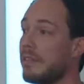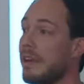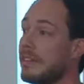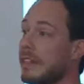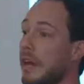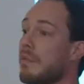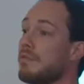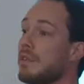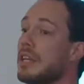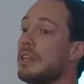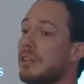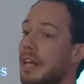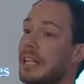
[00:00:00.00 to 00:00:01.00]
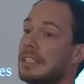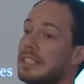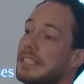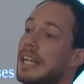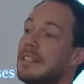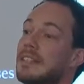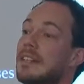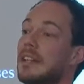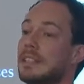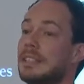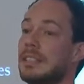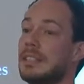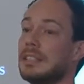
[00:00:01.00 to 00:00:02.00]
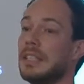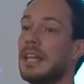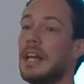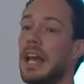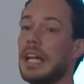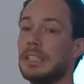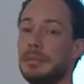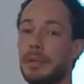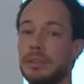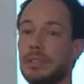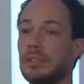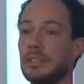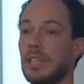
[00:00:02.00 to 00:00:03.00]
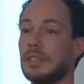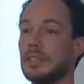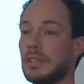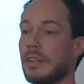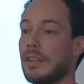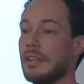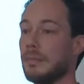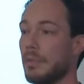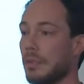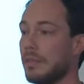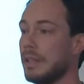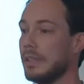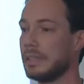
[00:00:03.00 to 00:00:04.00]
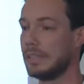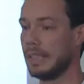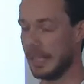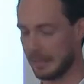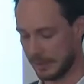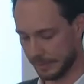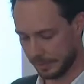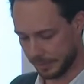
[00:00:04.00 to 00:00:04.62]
creating a real estate in our cities, as opposed to just creating more real estate.